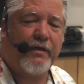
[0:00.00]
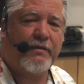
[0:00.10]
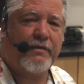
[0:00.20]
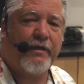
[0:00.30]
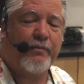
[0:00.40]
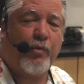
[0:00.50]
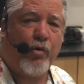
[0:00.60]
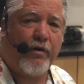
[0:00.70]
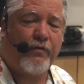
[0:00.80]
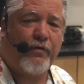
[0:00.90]
that's
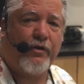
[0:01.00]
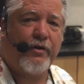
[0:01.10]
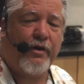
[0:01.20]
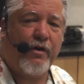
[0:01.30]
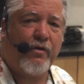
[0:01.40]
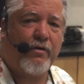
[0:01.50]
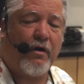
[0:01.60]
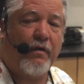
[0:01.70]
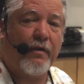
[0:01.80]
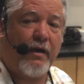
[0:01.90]
important for you to
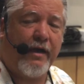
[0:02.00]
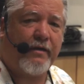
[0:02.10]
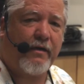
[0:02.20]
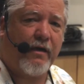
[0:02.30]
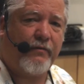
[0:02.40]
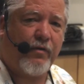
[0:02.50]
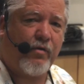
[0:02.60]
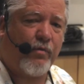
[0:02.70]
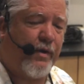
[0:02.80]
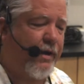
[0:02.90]
note on the Leica
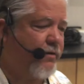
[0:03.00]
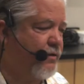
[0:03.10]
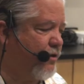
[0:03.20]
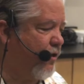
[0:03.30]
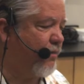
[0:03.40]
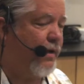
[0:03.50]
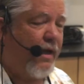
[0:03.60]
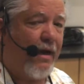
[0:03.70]
confocal microscope